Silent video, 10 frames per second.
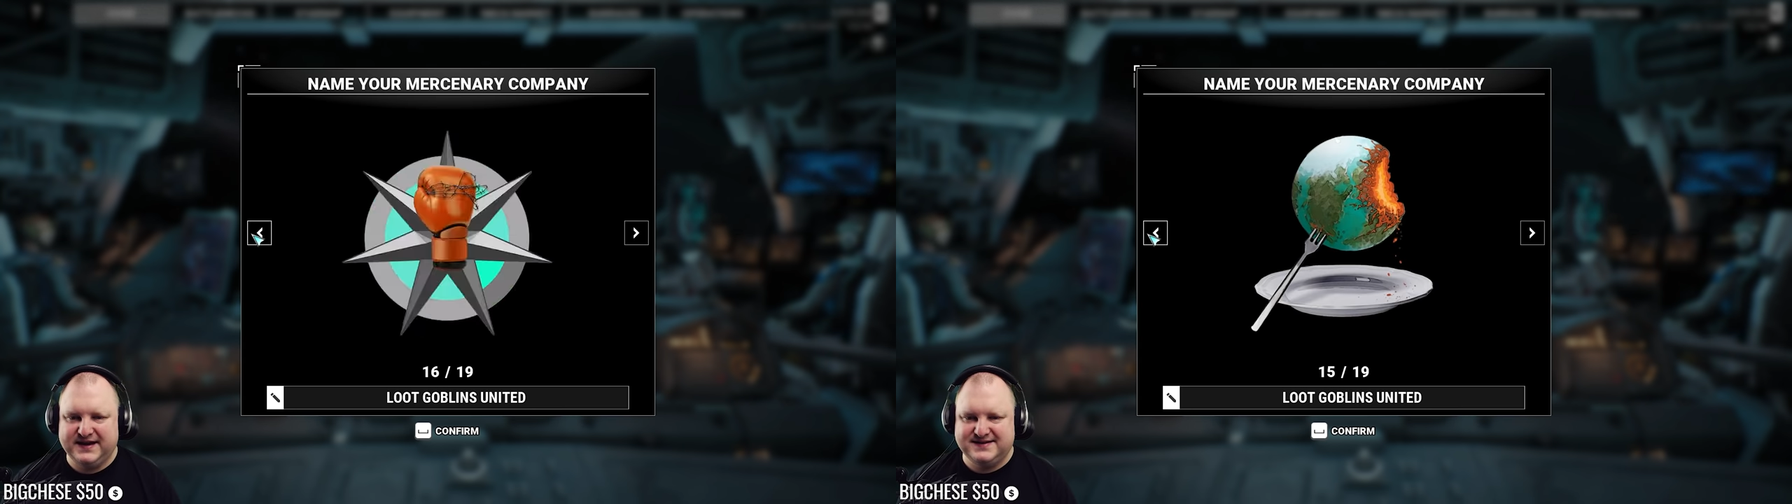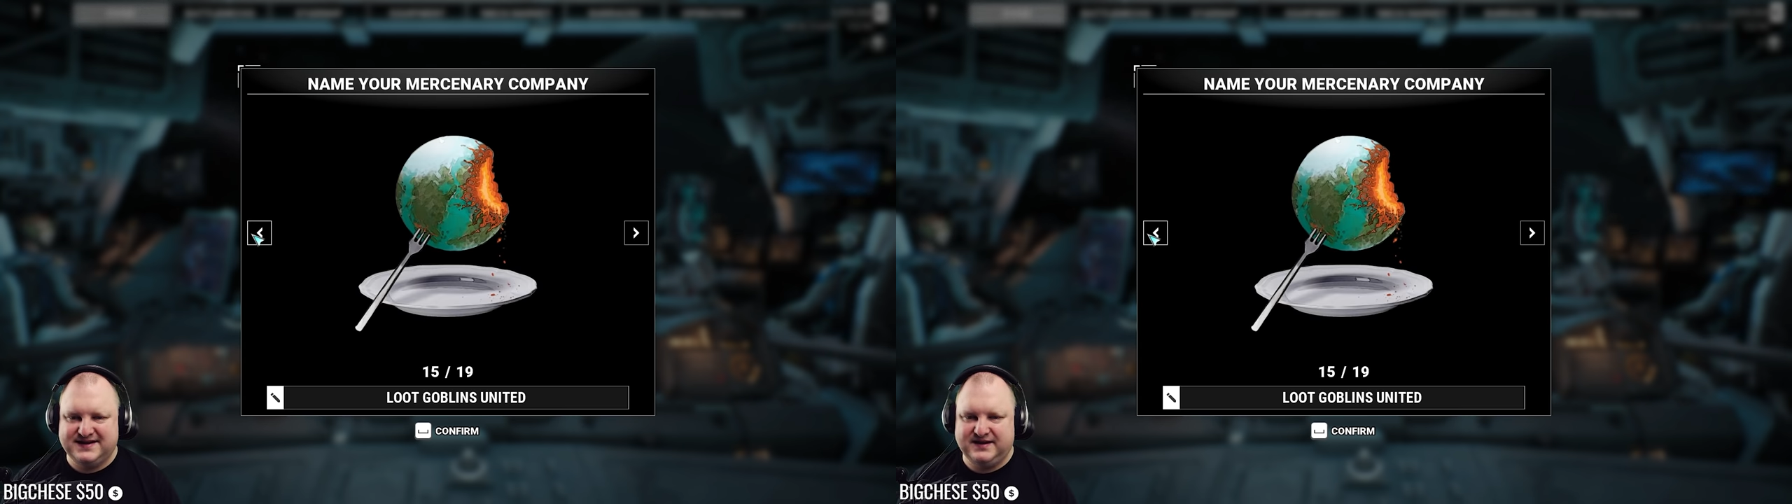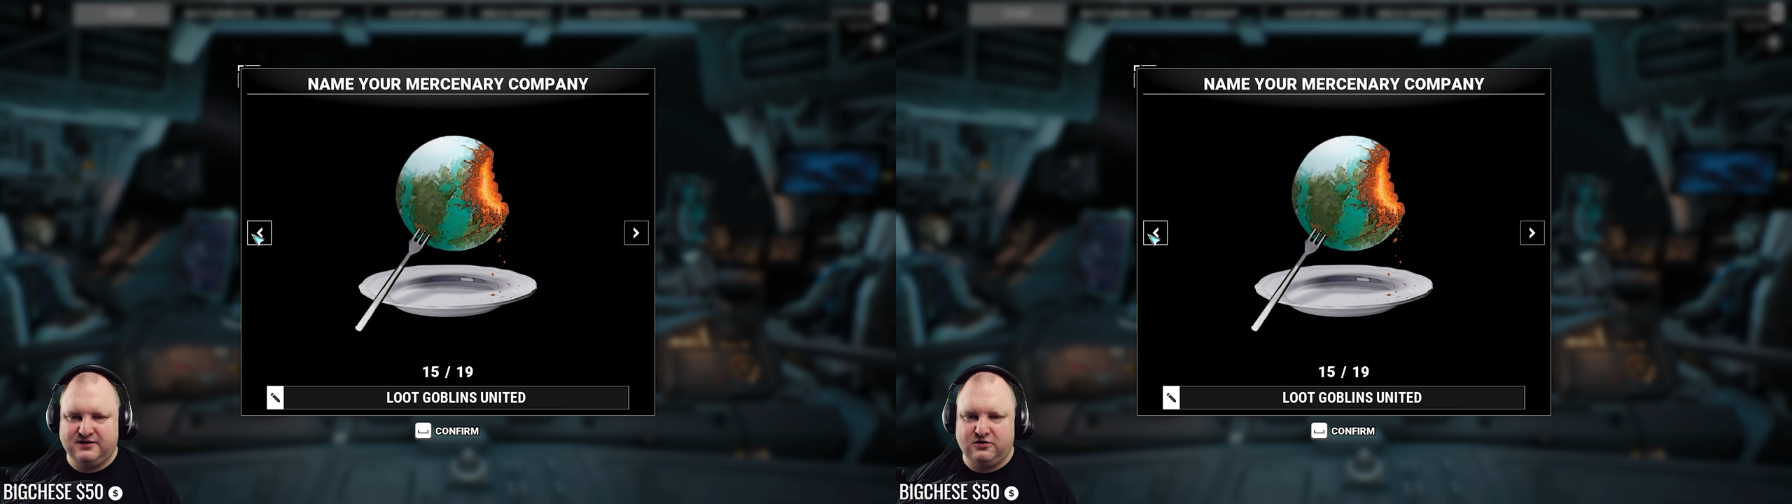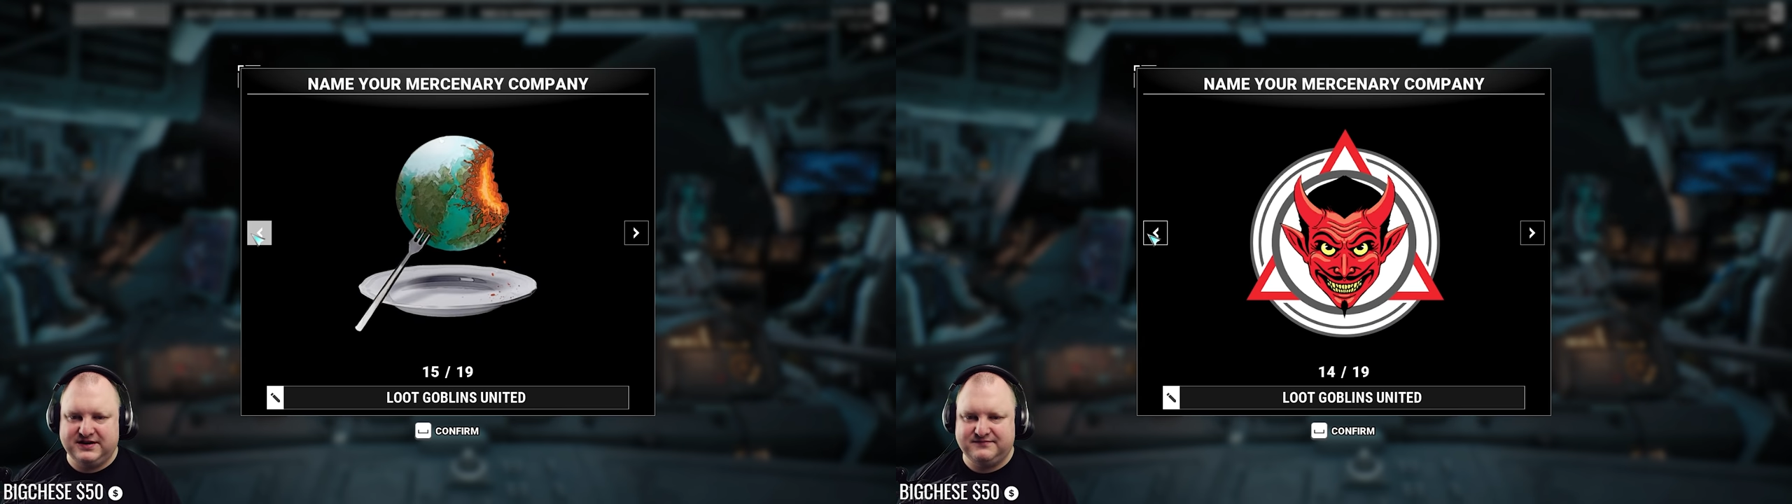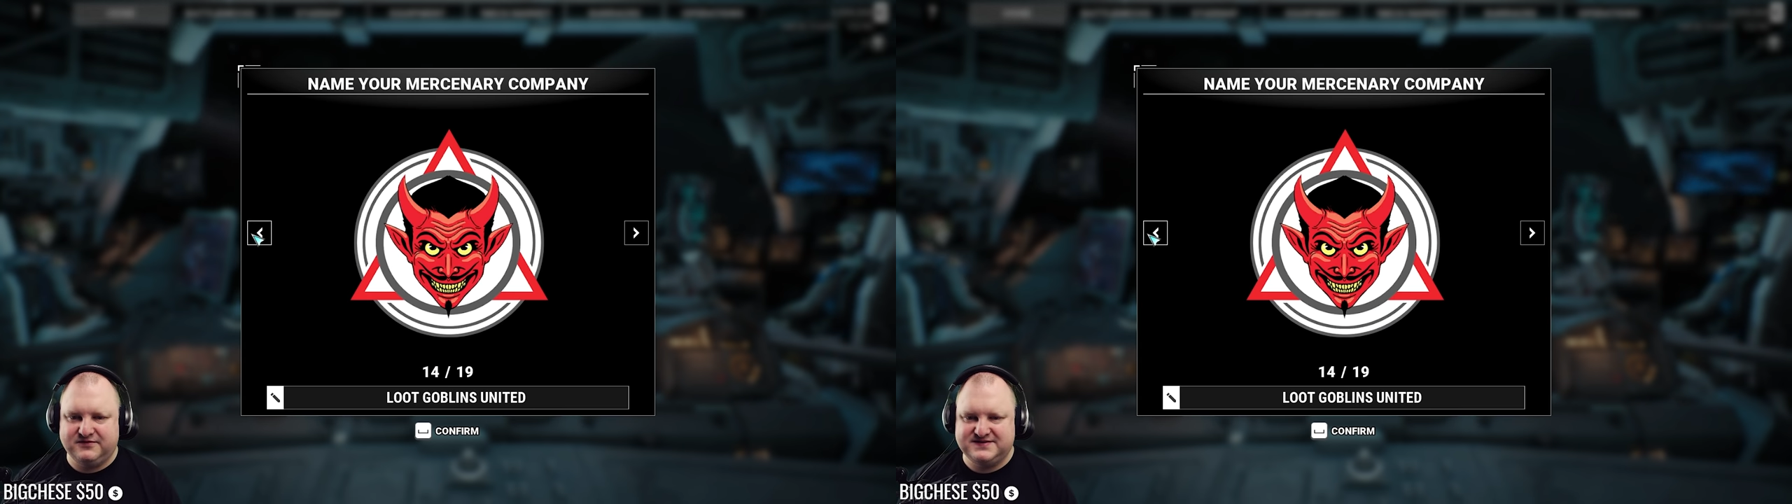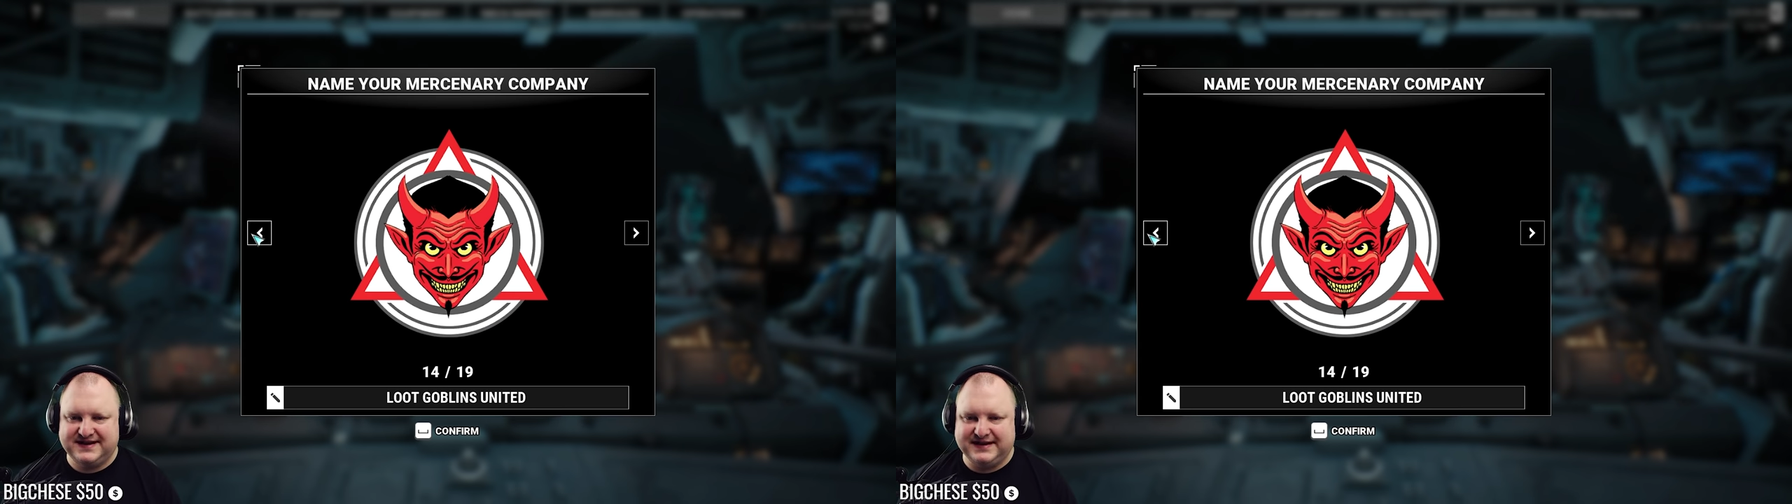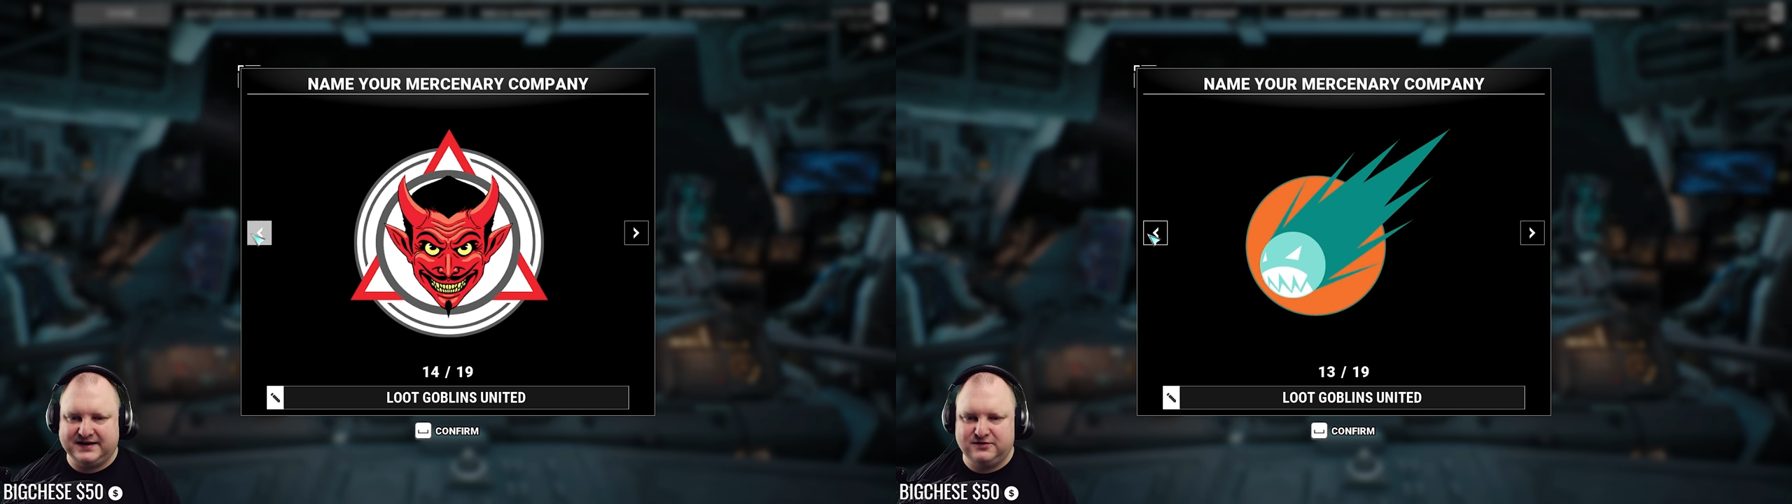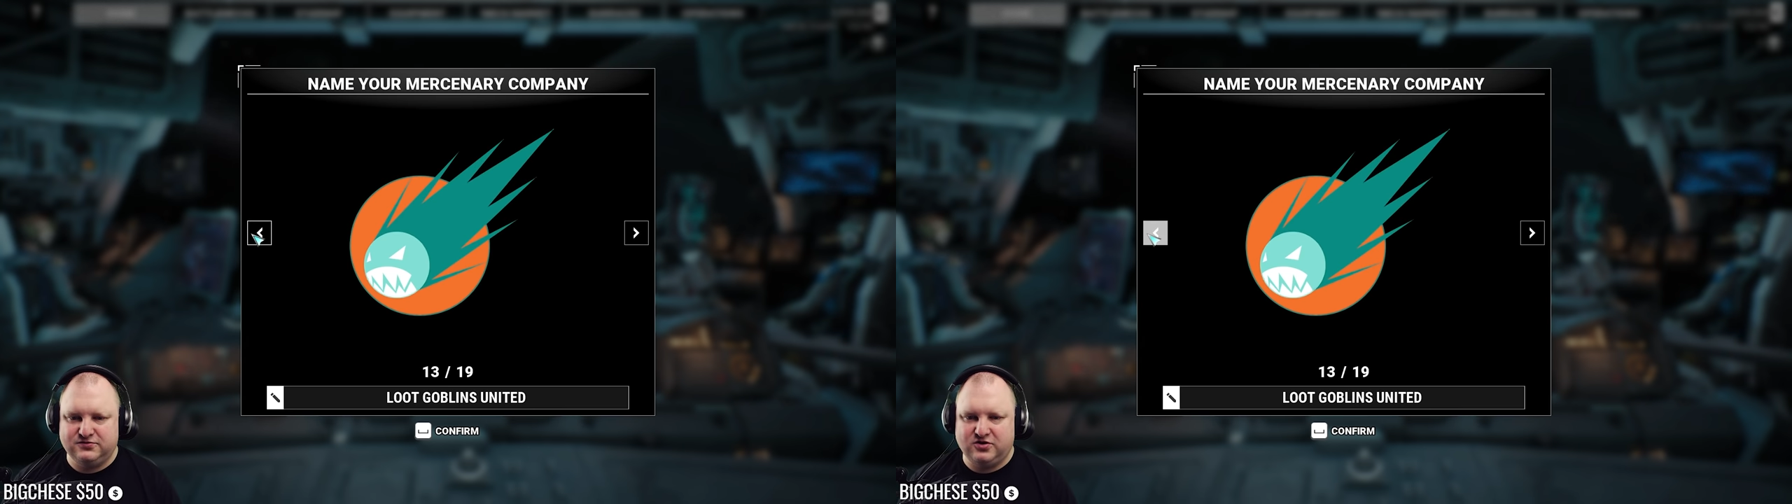So I need an ogre that would say like
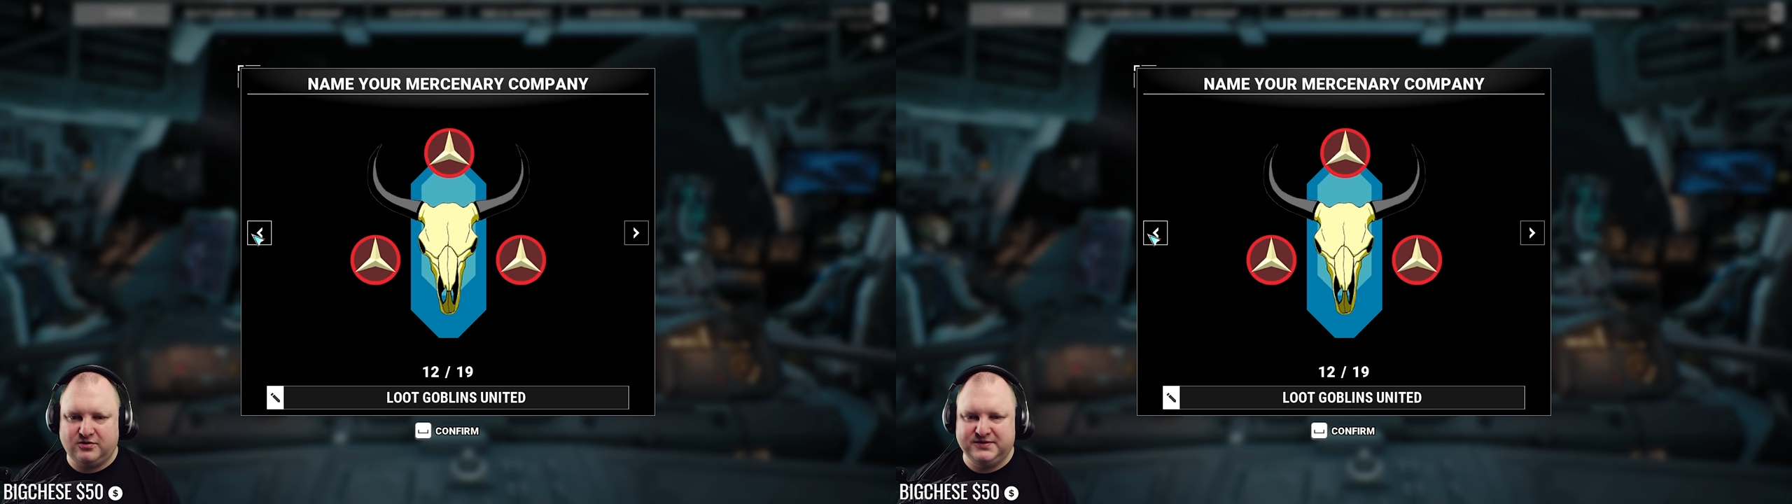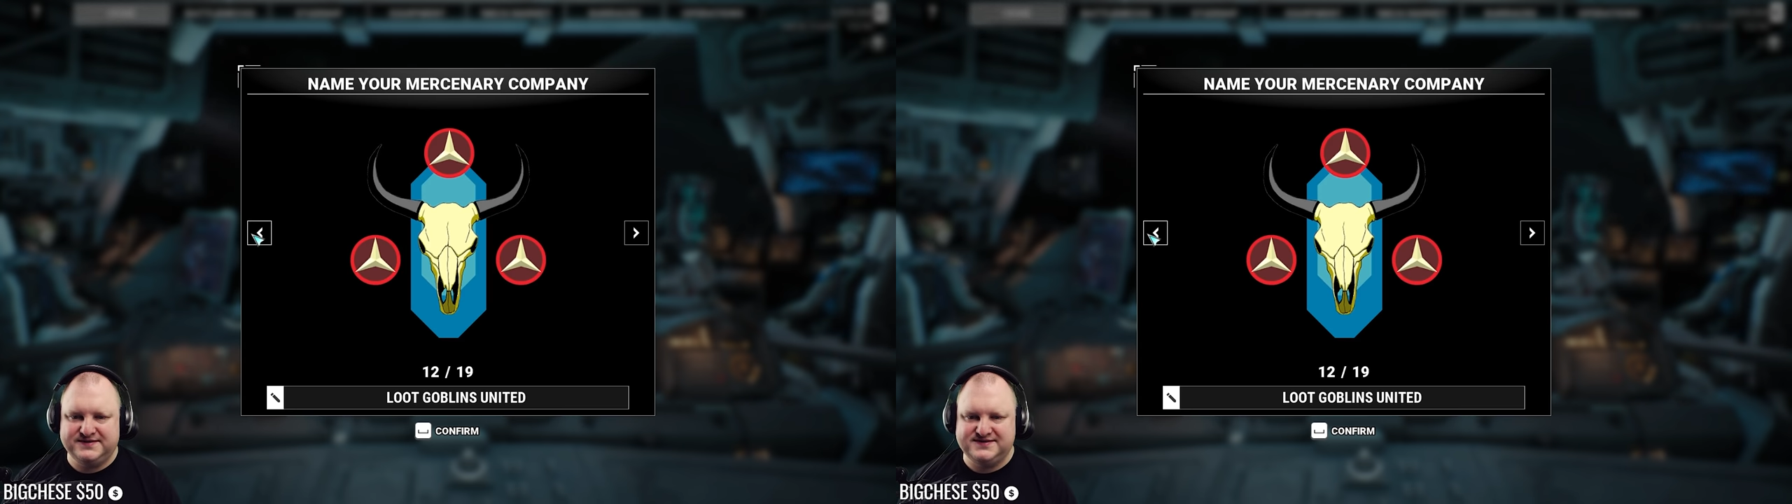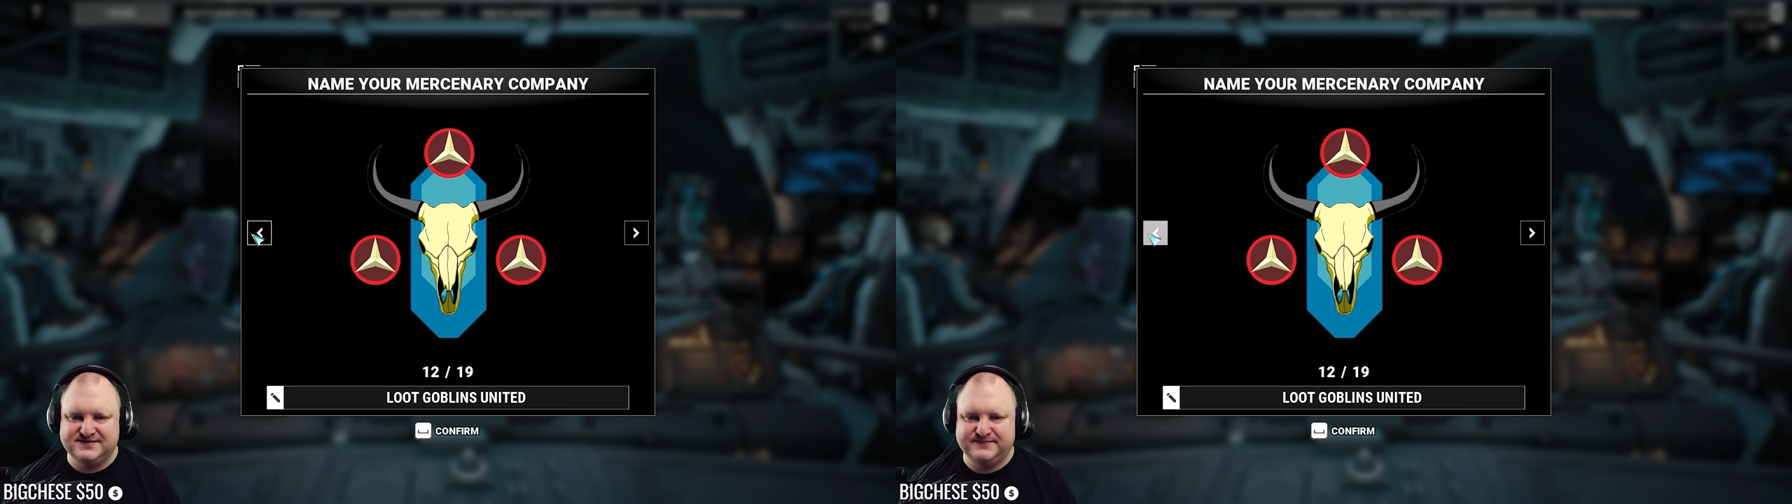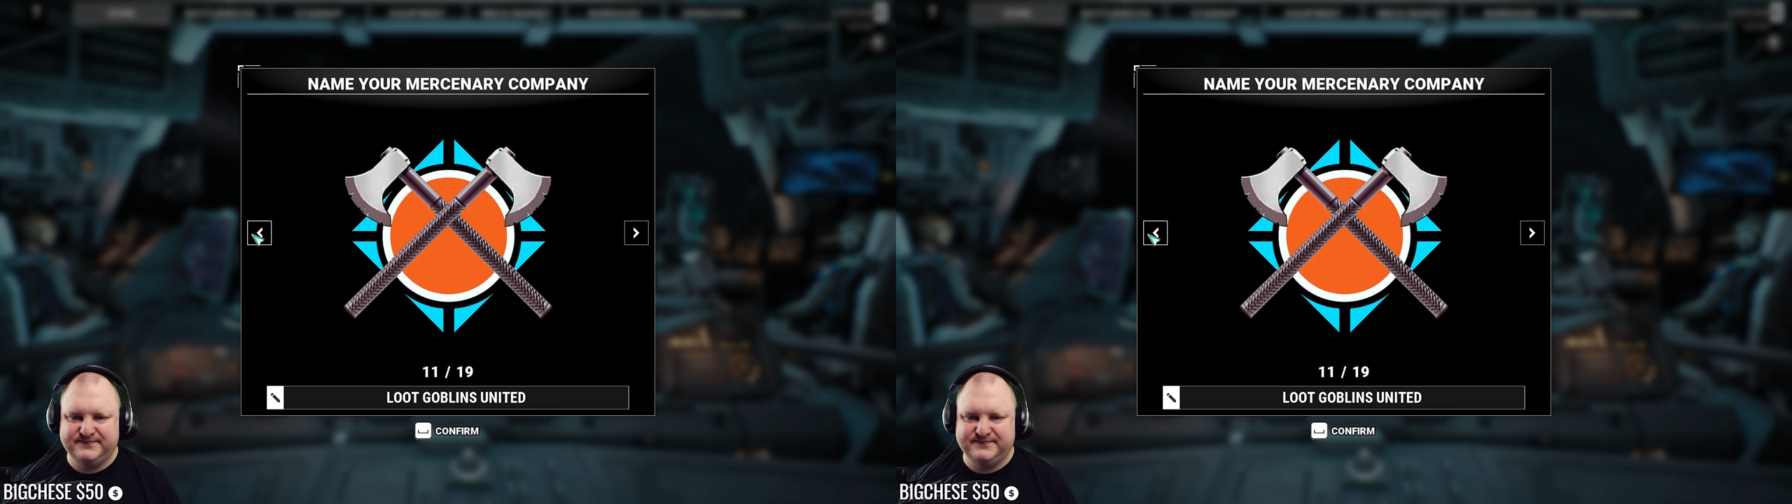Loot Goblins.